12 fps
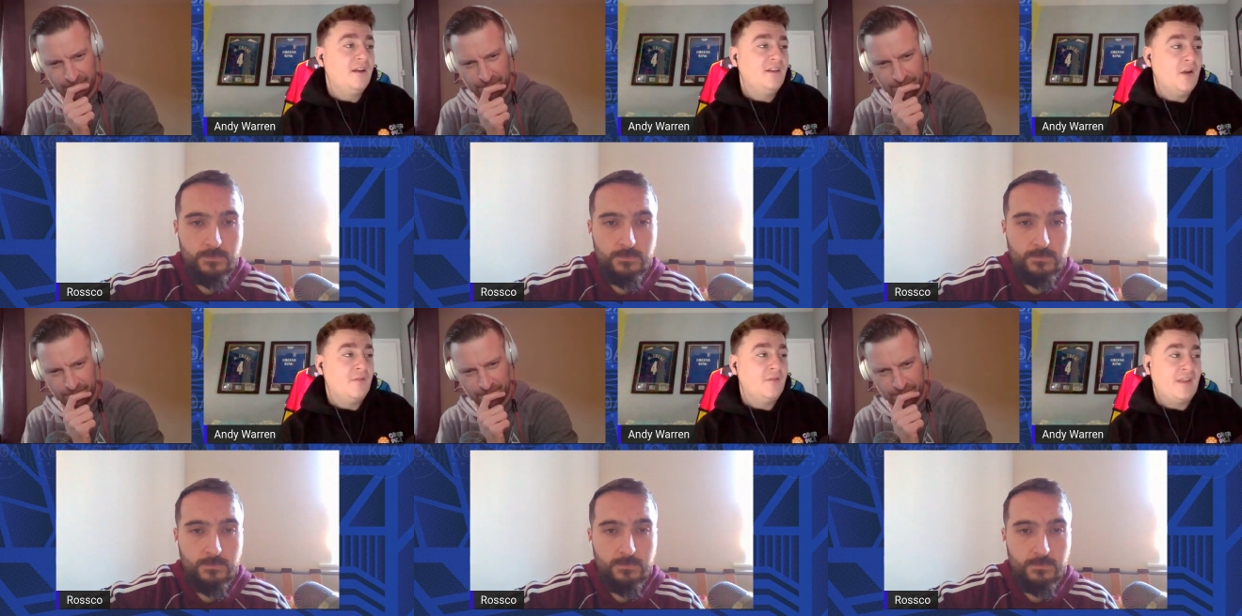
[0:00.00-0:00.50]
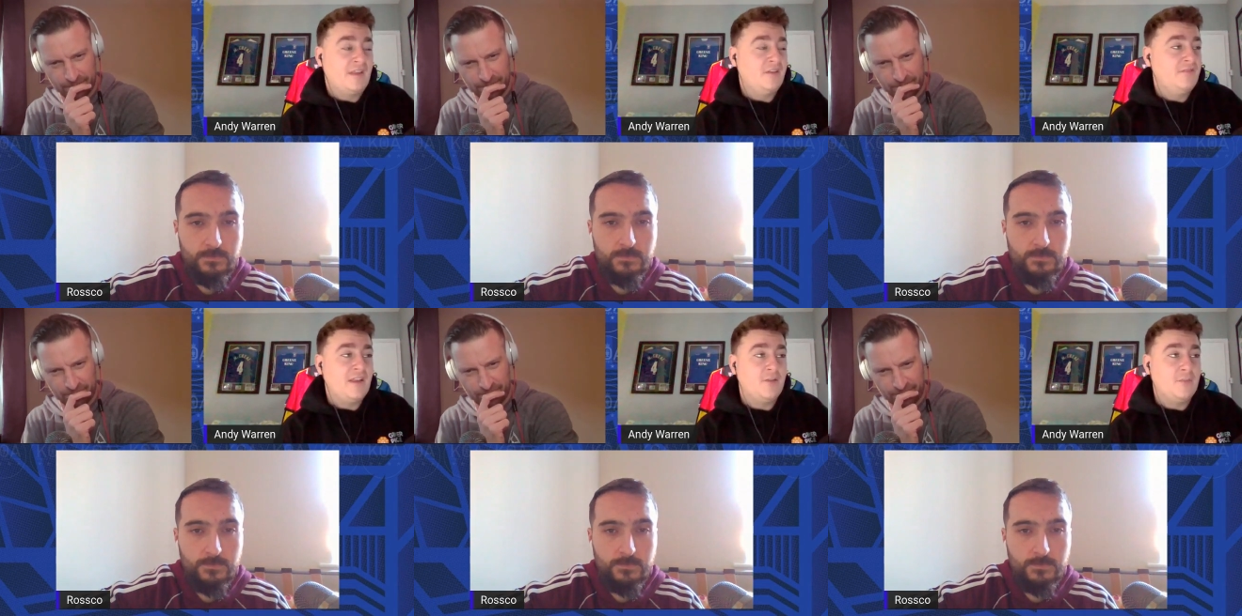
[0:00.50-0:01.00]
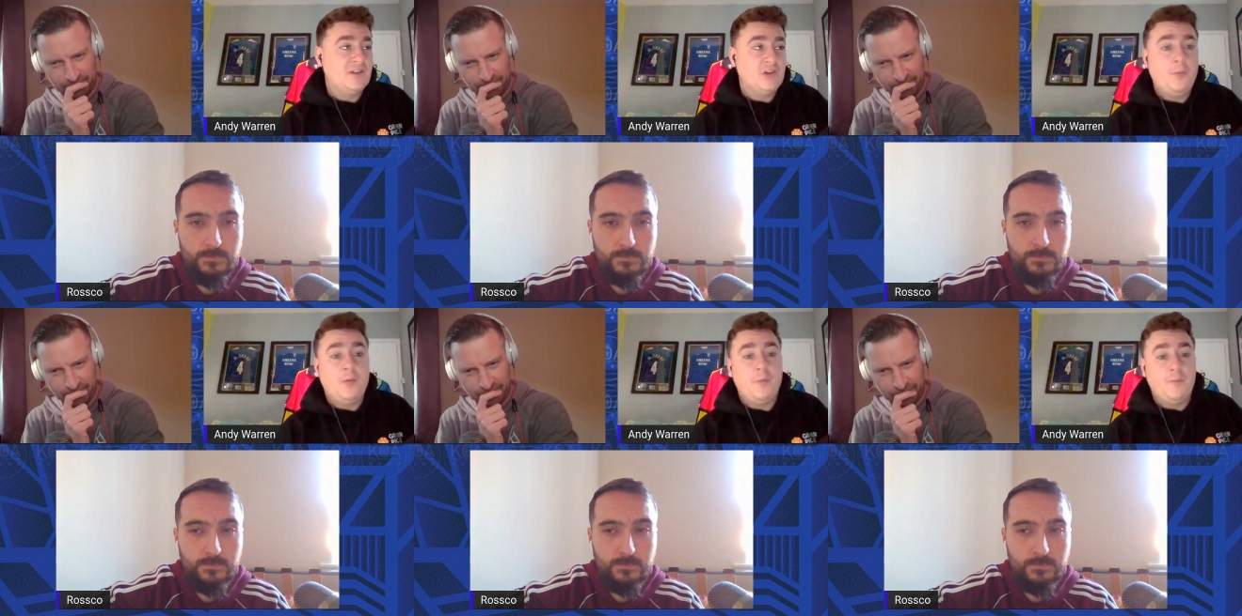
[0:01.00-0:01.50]
Speaker 1: And go, they could be
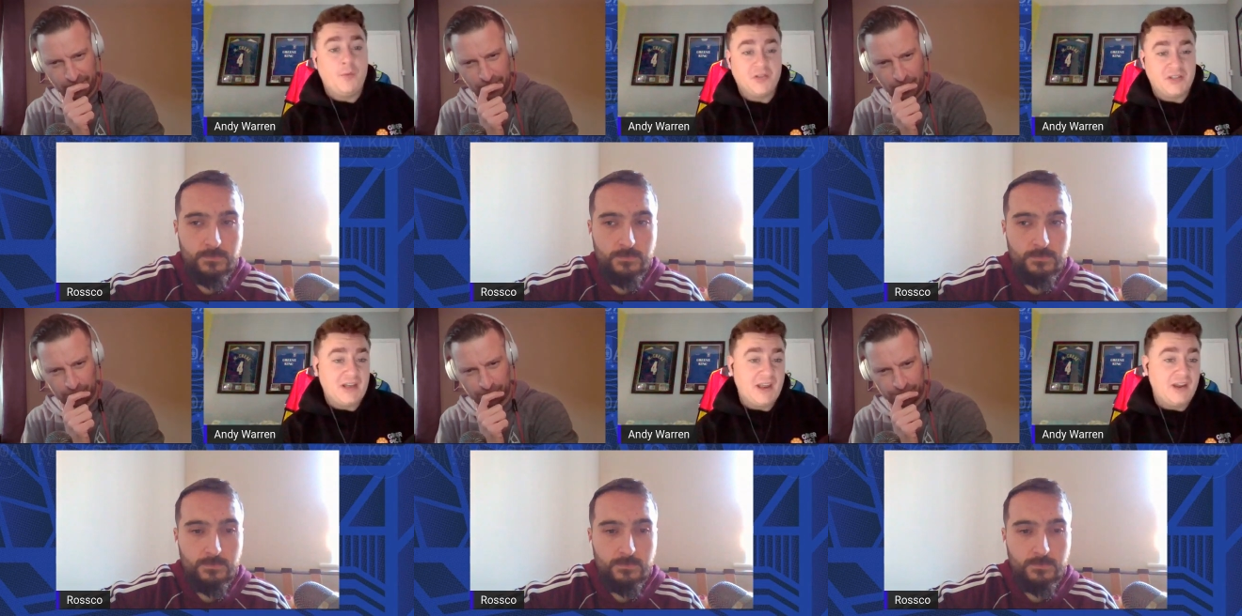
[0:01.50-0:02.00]
top on Boxing Day